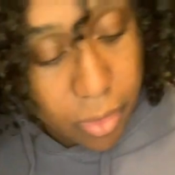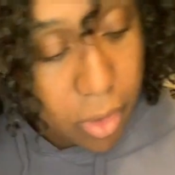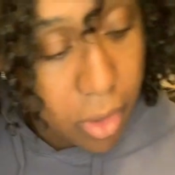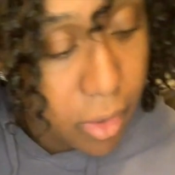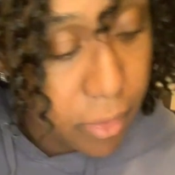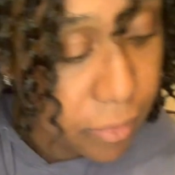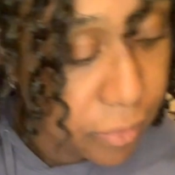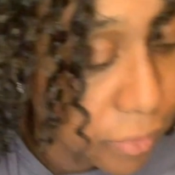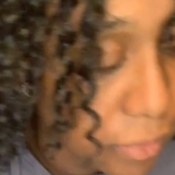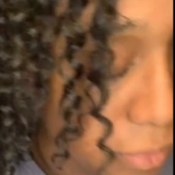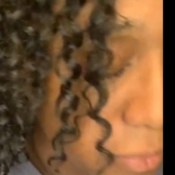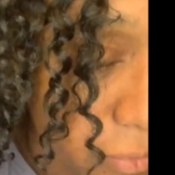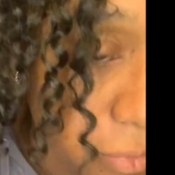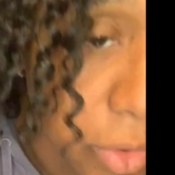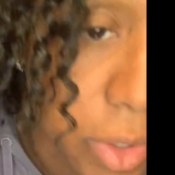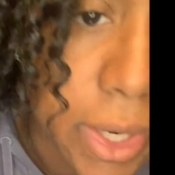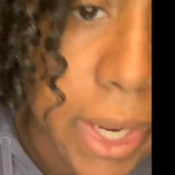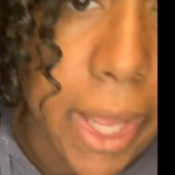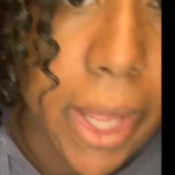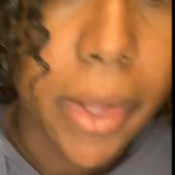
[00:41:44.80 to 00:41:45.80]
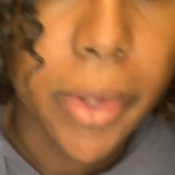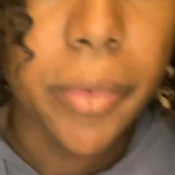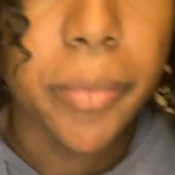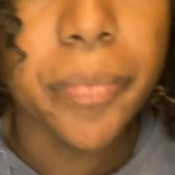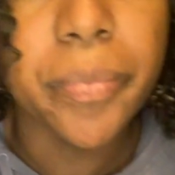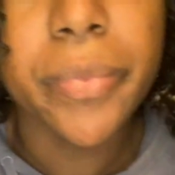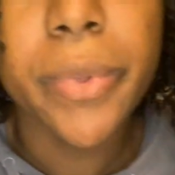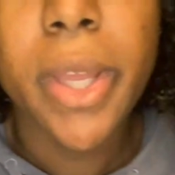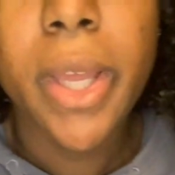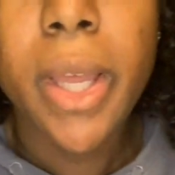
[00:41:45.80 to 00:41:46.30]
off for now.
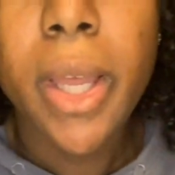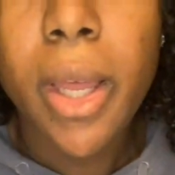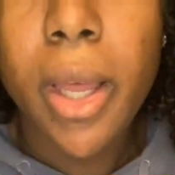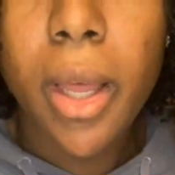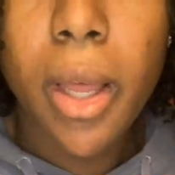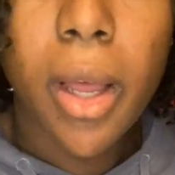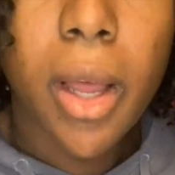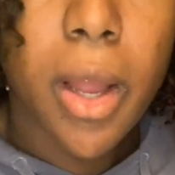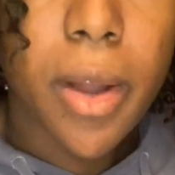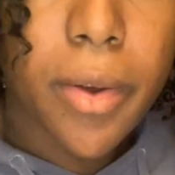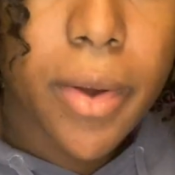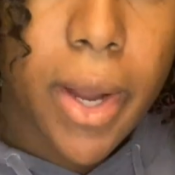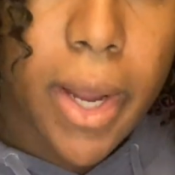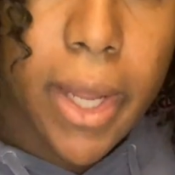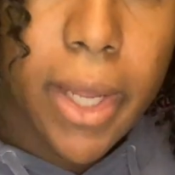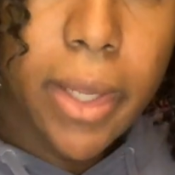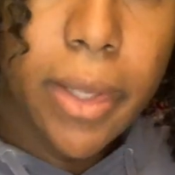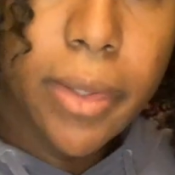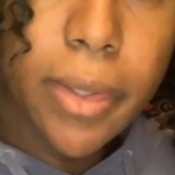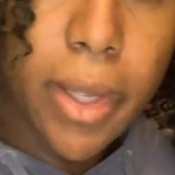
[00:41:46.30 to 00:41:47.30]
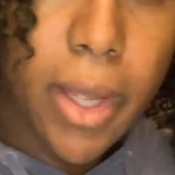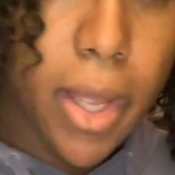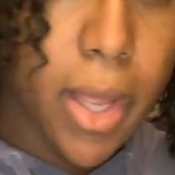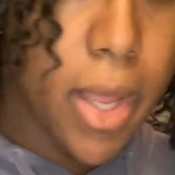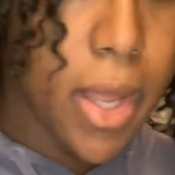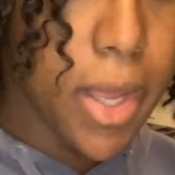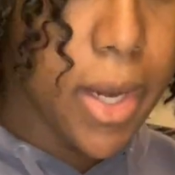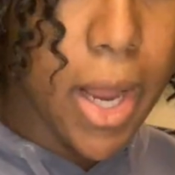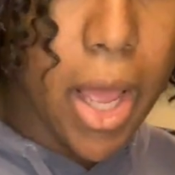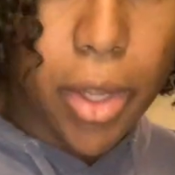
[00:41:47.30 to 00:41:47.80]
All right,
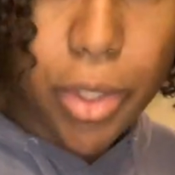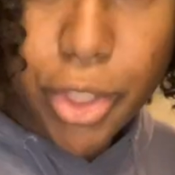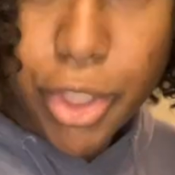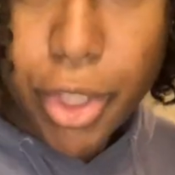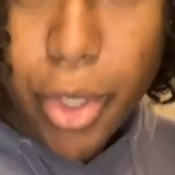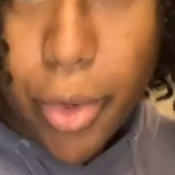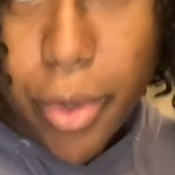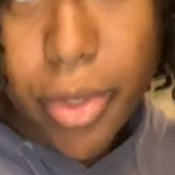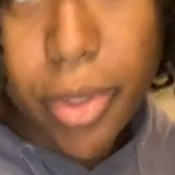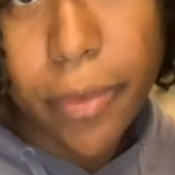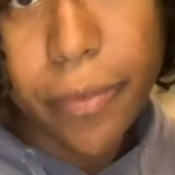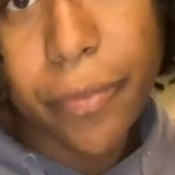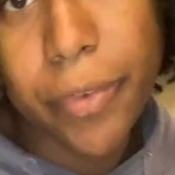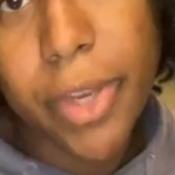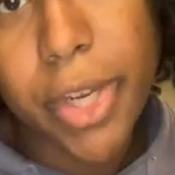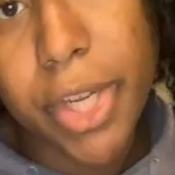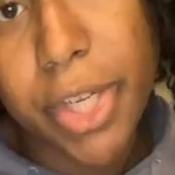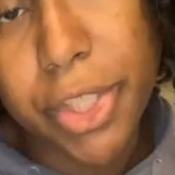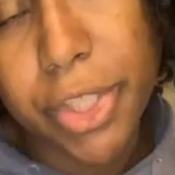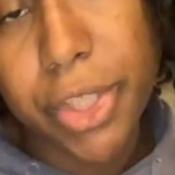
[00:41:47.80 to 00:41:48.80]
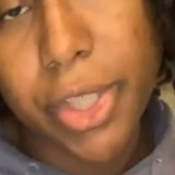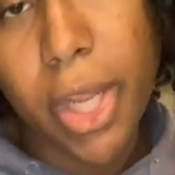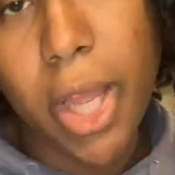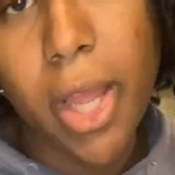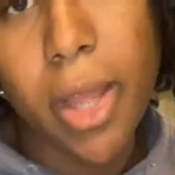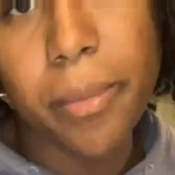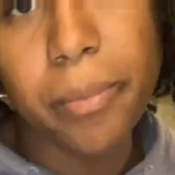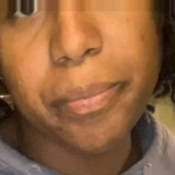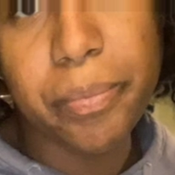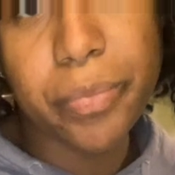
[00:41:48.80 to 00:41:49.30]
and I'll show you the finished
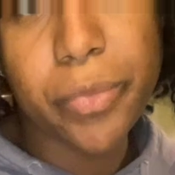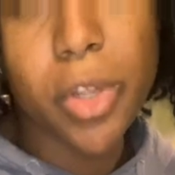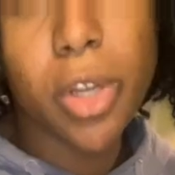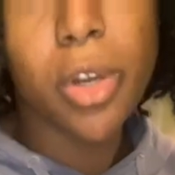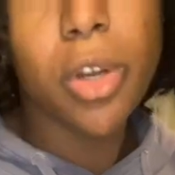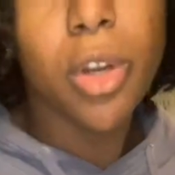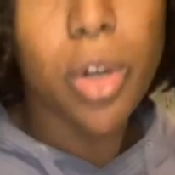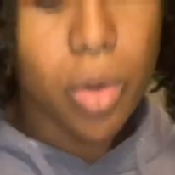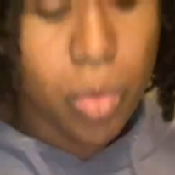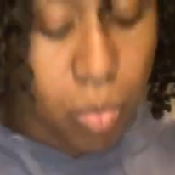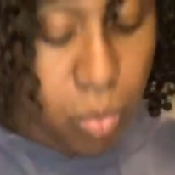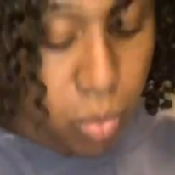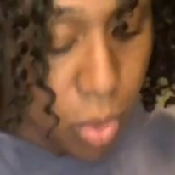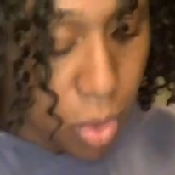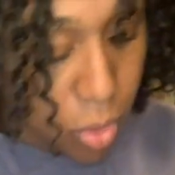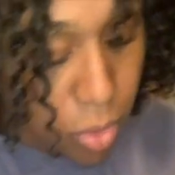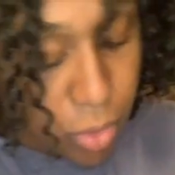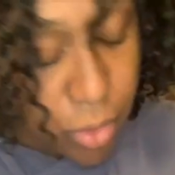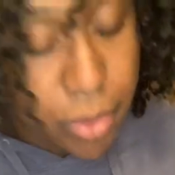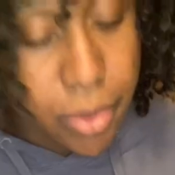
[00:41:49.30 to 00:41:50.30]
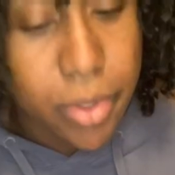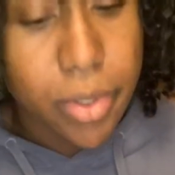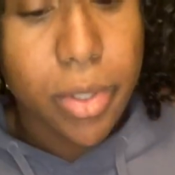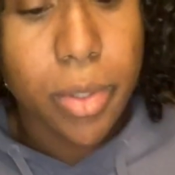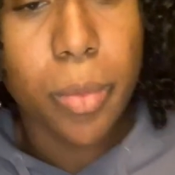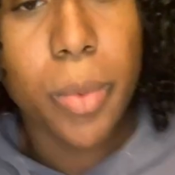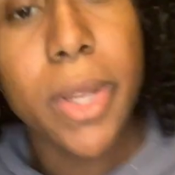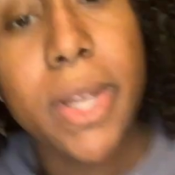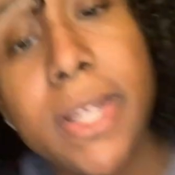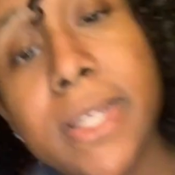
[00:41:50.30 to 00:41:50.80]
rolls
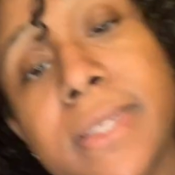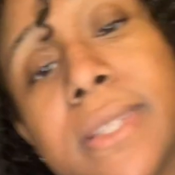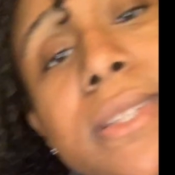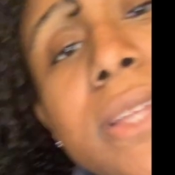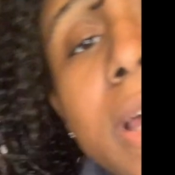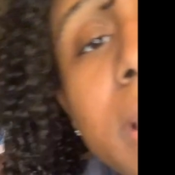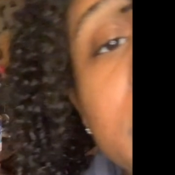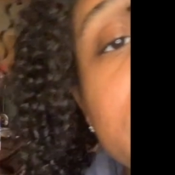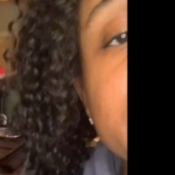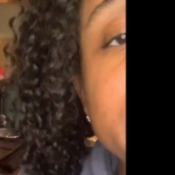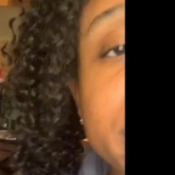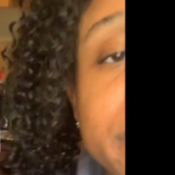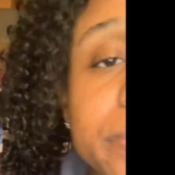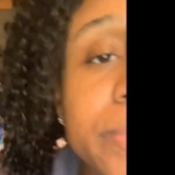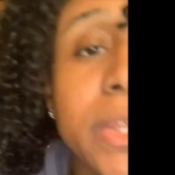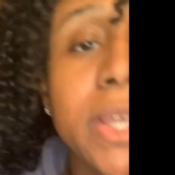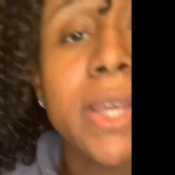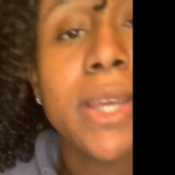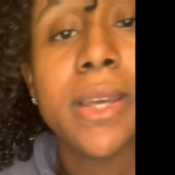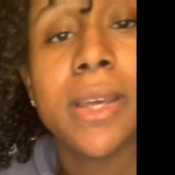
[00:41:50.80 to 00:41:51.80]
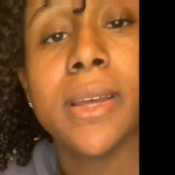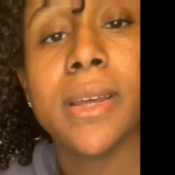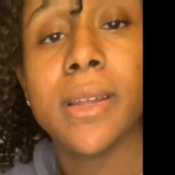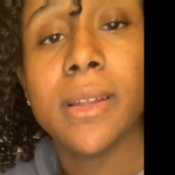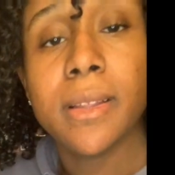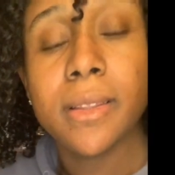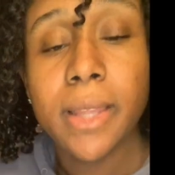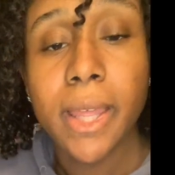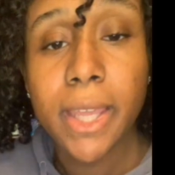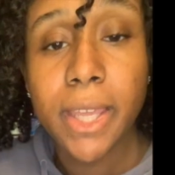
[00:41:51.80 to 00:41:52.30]
when it's done.
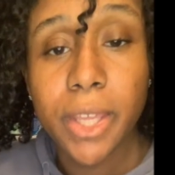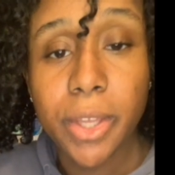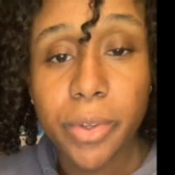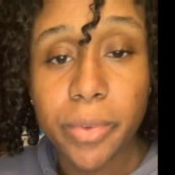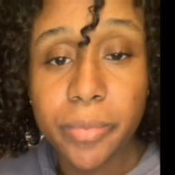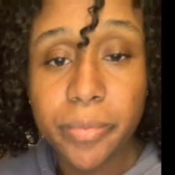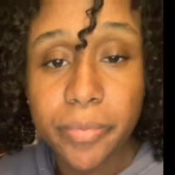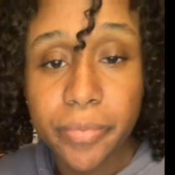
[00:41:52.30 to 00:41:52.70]
Thank you.